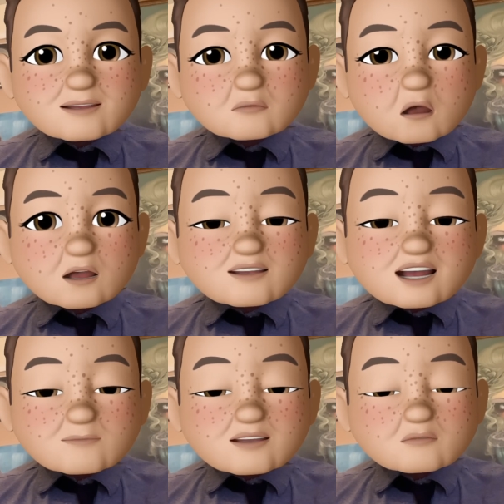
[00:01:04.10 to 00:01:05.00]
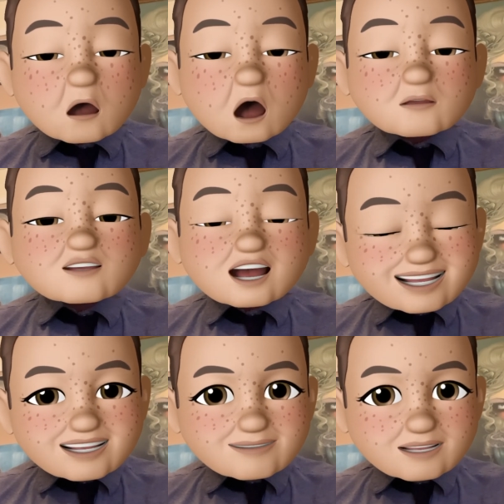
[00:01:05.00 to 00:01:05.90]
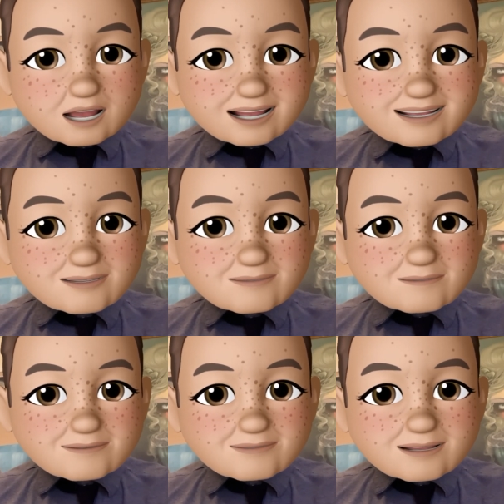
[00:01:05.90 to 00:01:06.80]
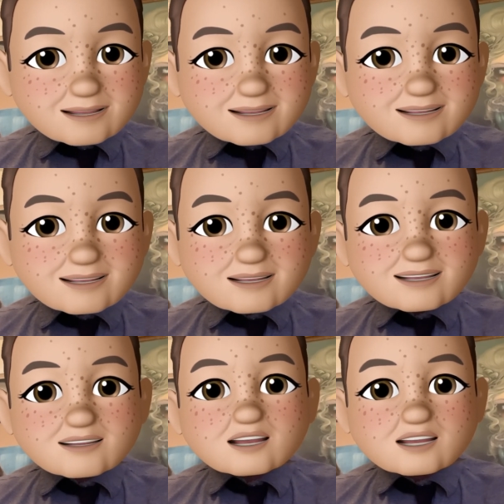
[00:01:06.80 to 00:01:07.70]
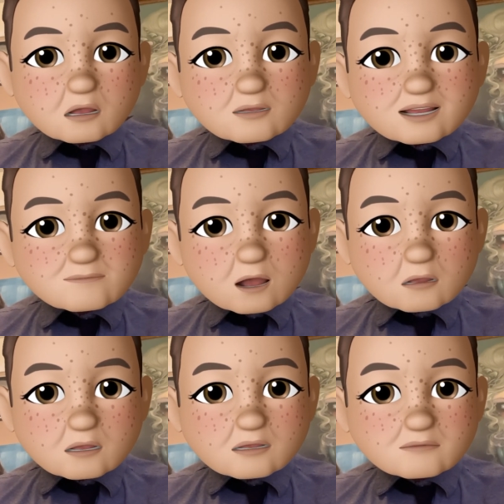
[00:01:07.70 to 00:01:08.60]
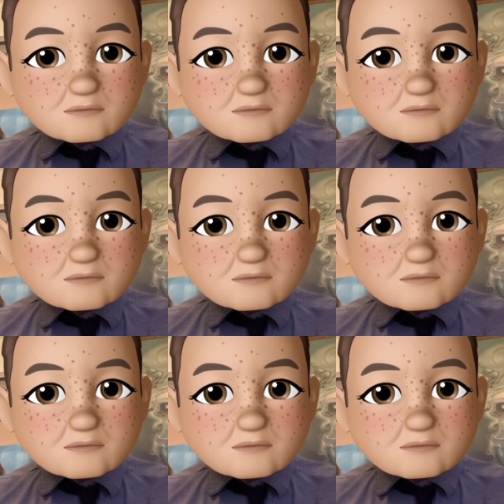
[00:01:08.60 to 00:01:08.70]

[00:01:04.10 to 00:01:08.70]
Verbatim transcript: well it was well justified to shoot this bloke.